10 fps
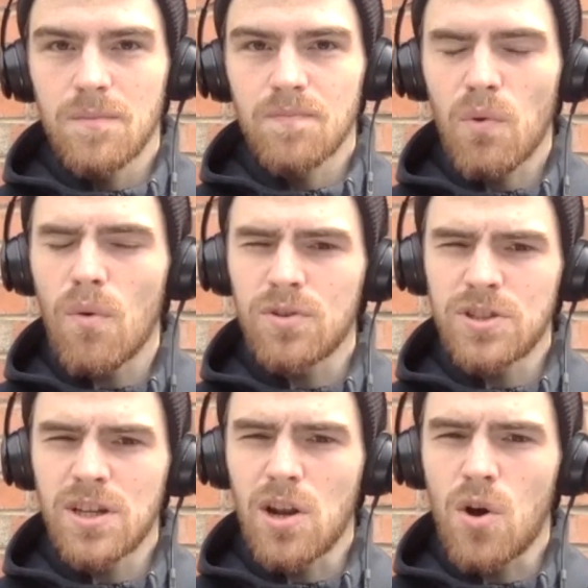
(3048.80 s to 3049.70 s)
what was
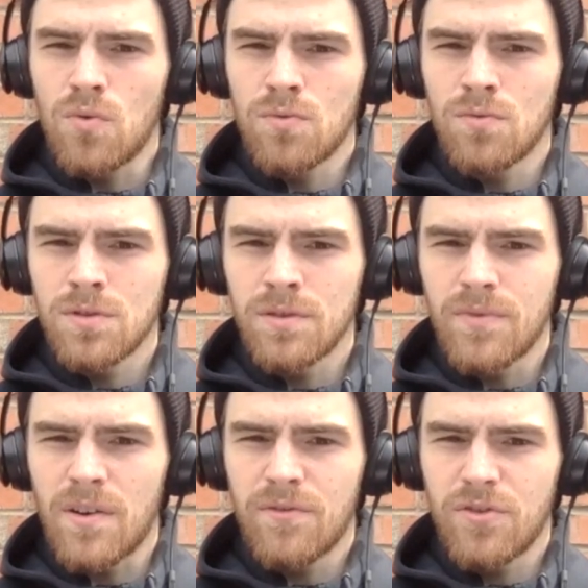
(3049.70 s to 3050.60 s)
it, loans
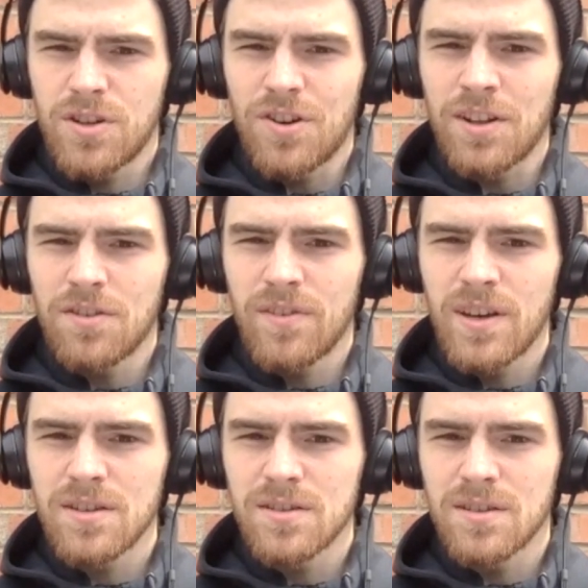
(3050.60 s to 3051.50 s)
and free transfers?